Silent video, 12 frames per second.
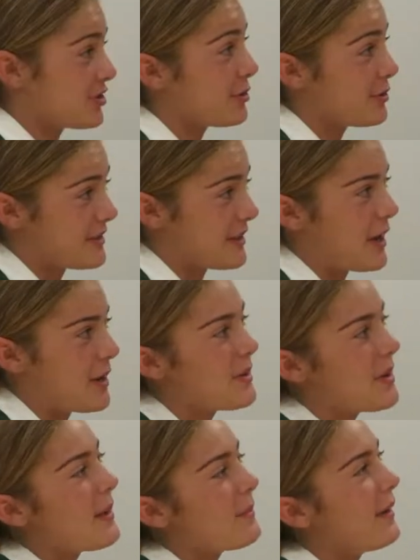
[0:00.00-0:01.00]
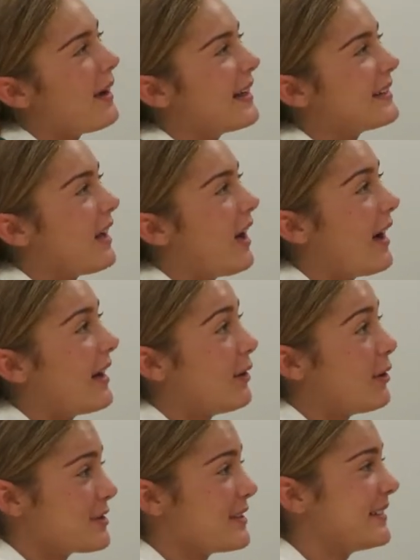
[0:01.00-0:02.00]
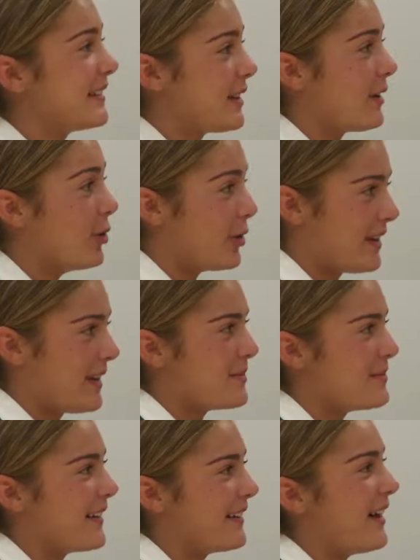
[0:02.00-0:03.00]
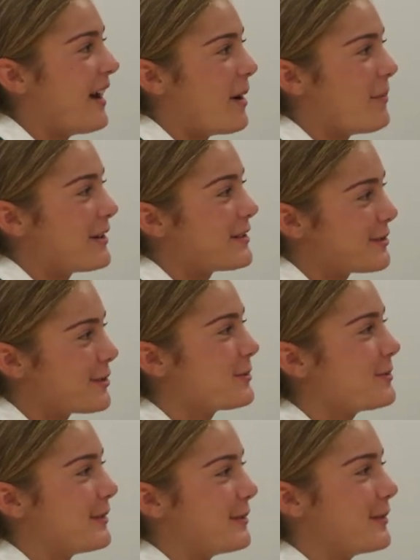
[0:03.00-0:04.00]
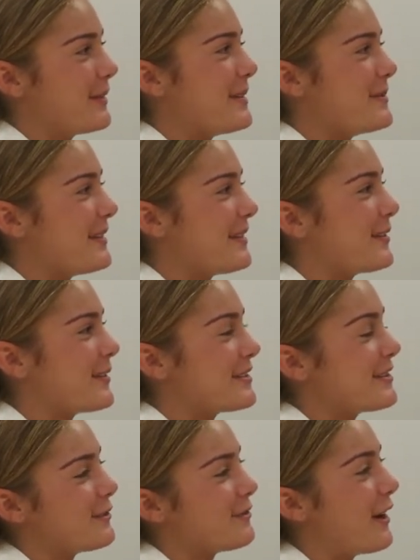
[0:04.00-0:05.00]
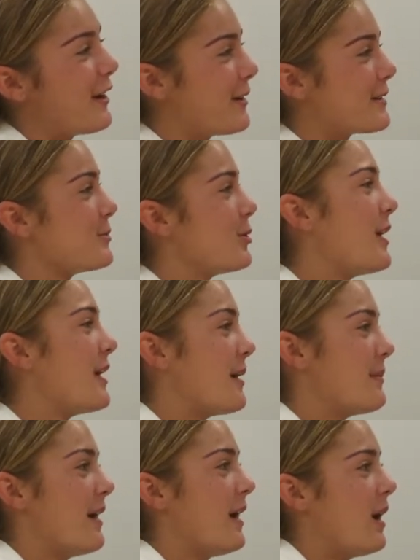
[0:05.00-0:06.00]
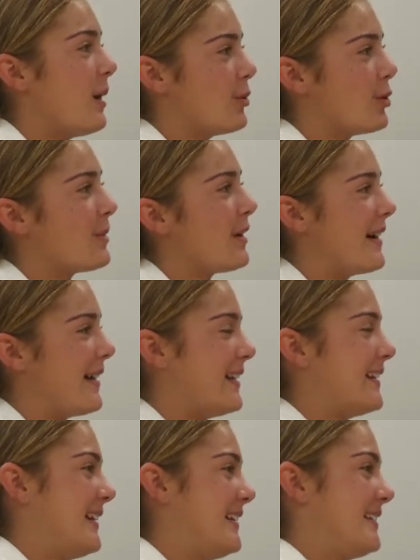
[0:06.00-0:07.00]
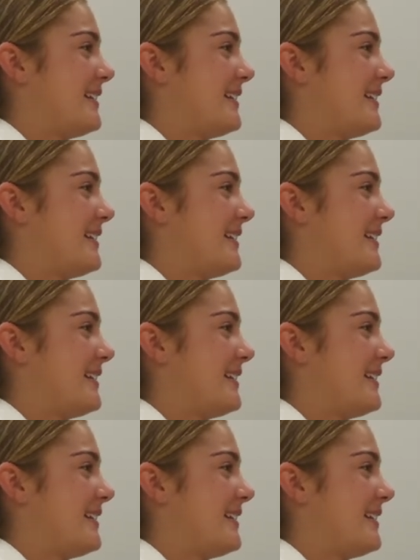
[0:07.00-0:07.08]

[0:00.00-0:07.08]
also, but I also did hockey, but I stopped with hockey because to focus more on my athletics.